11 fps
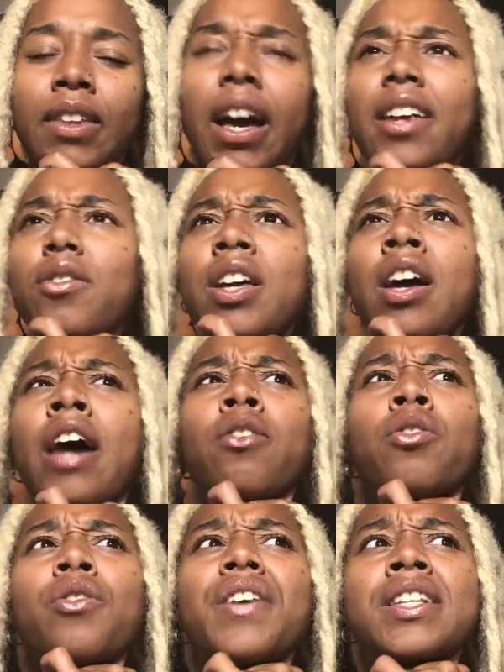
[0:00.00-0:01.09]
don't
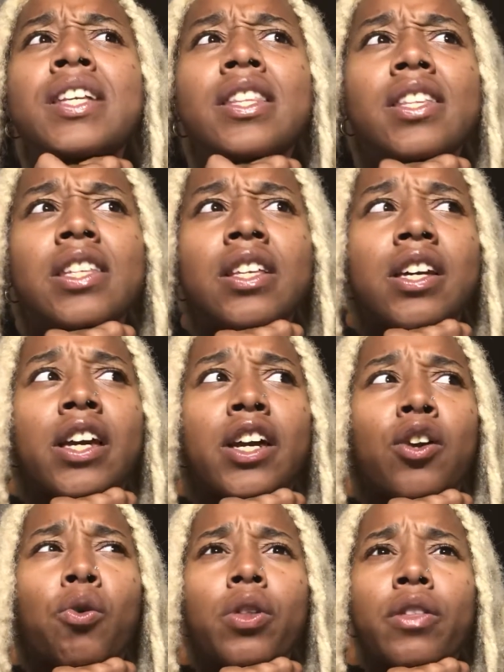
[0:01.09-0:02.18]
know if I said this in here
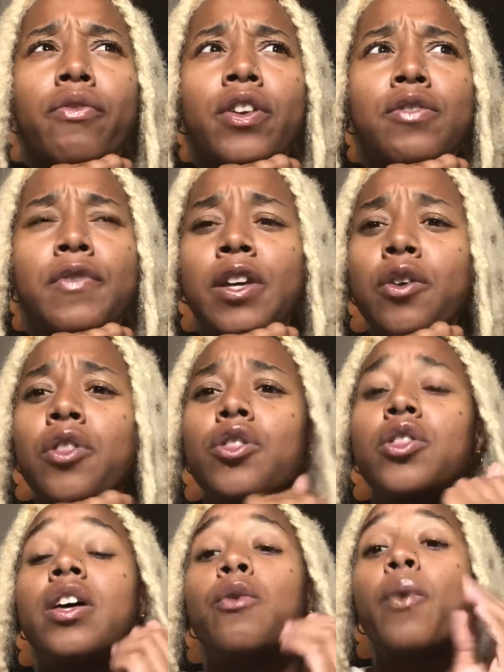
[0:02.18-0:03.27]
or the first video.
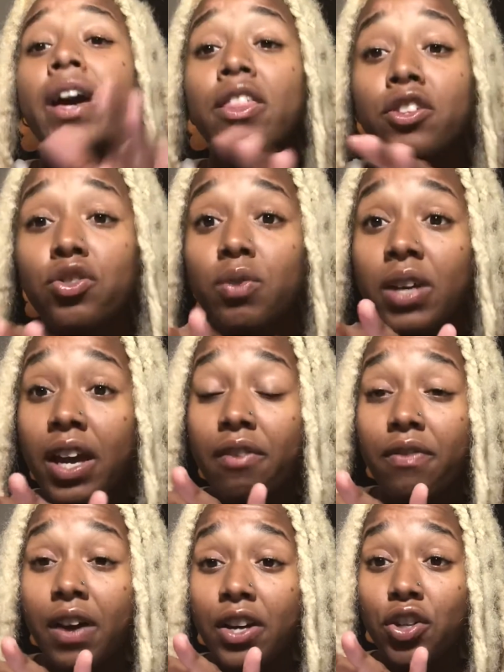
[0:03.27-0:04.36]
The way that you can
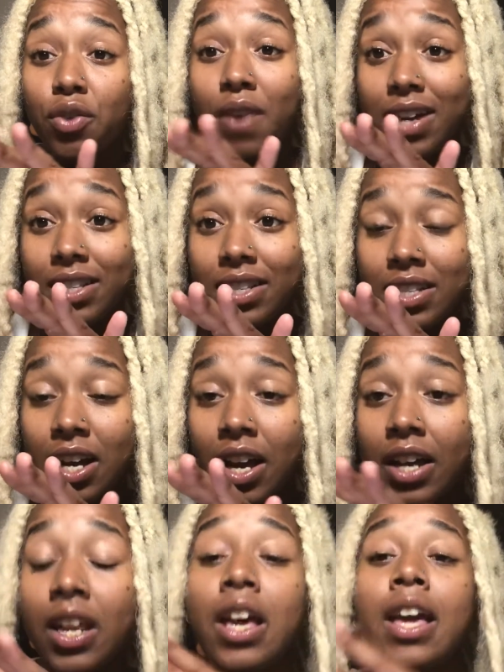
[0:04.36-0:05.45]
find your rising
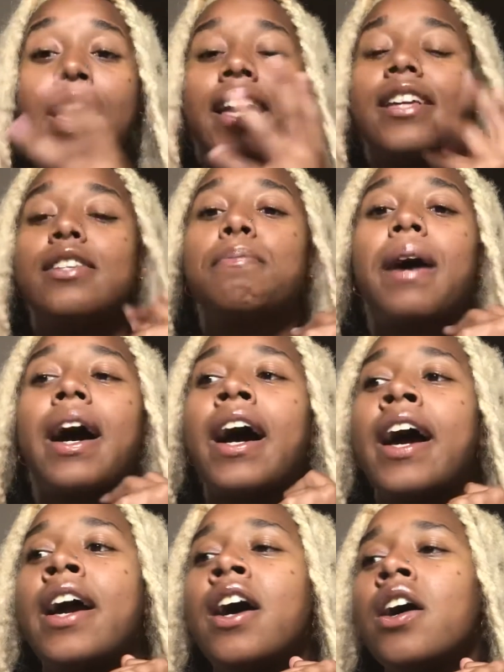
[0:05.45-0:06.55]
sign is
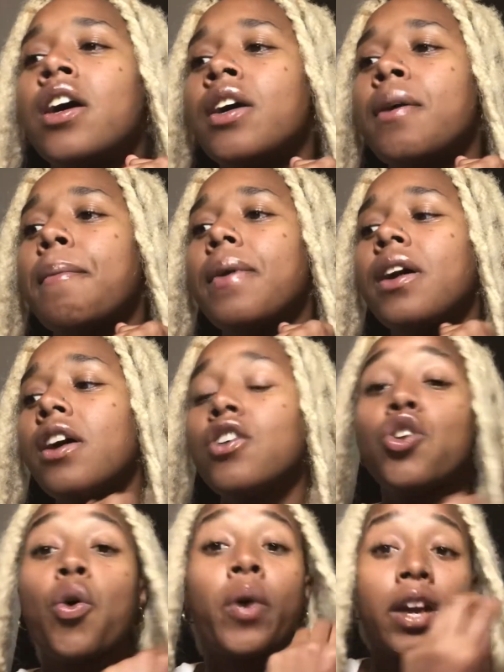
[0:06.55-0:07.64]
by
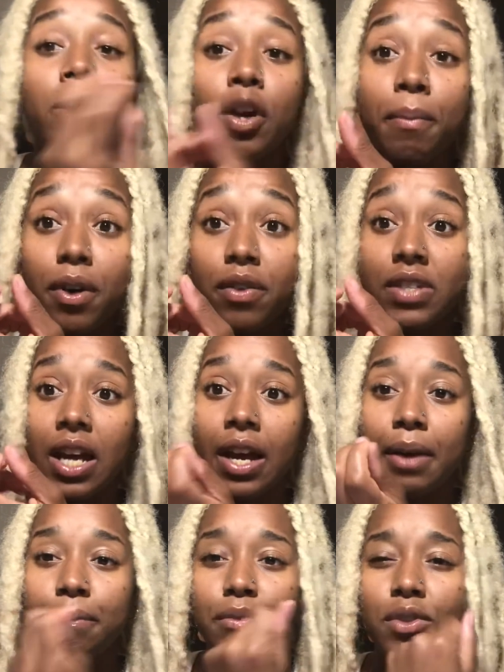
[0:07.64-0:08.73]
knowing your birth
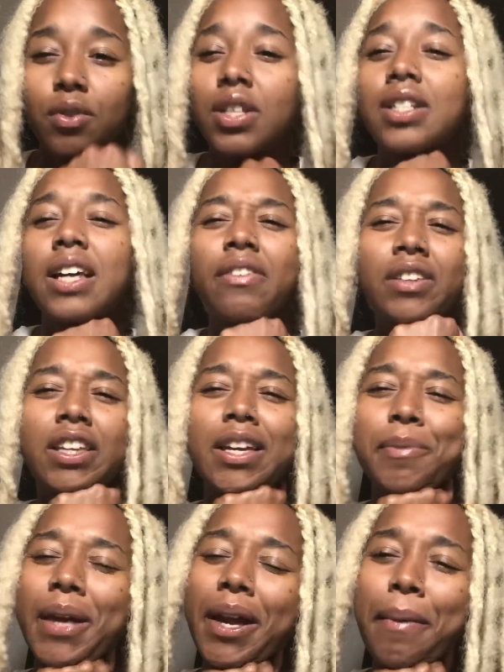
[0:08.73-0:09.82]
time. So just definitely keep
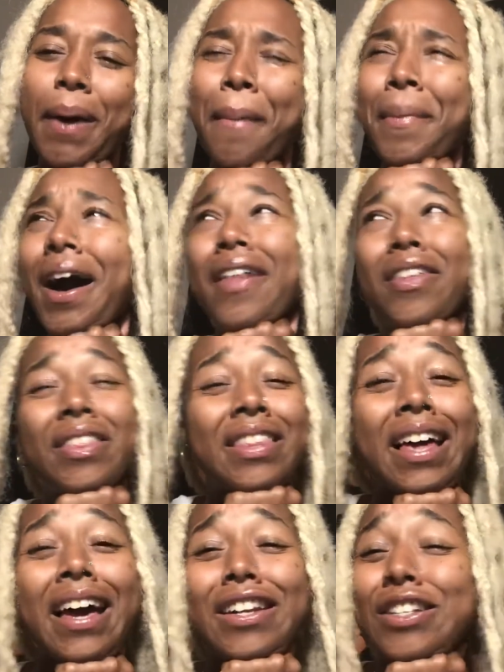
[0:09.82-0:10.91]
that in mind. But other than
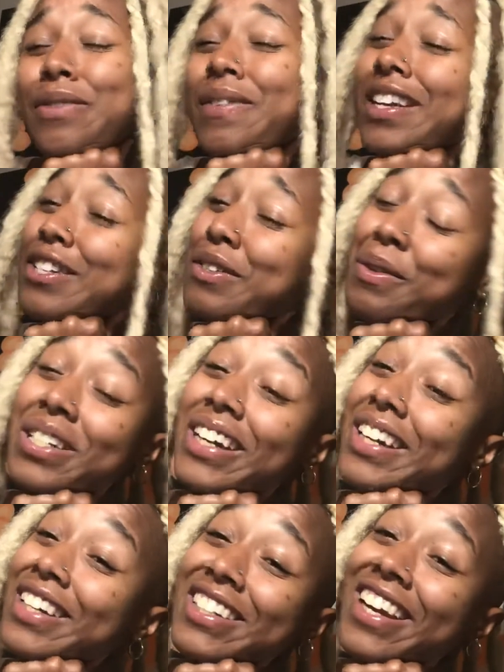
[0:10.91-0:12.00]
that, it's a rainy storm checking
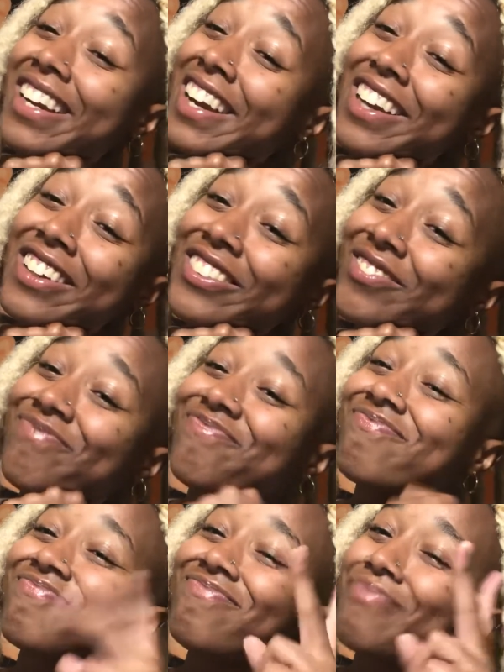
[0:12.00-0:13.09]
in, checking out.
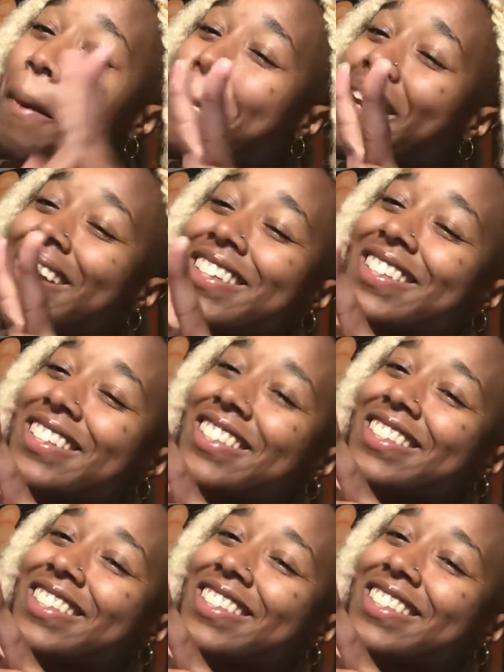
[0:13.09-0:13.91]
Peace.